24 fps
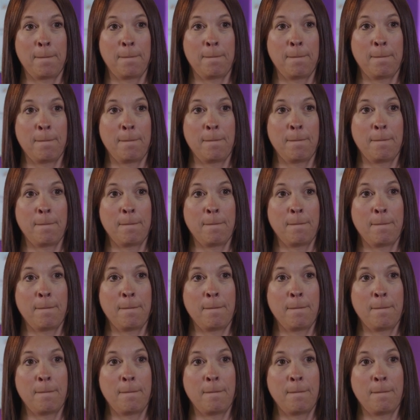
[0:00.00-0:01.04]
What makes the
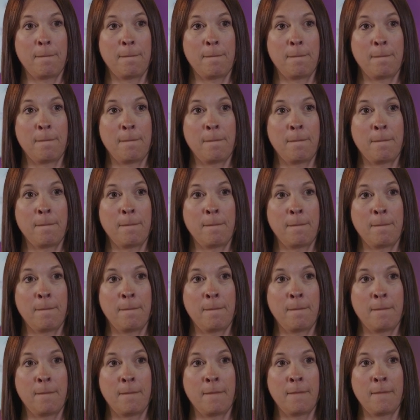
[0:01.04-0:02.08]
She Show stand out to you
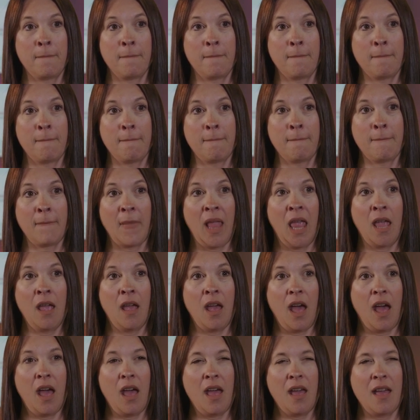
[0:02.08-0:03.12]
and why?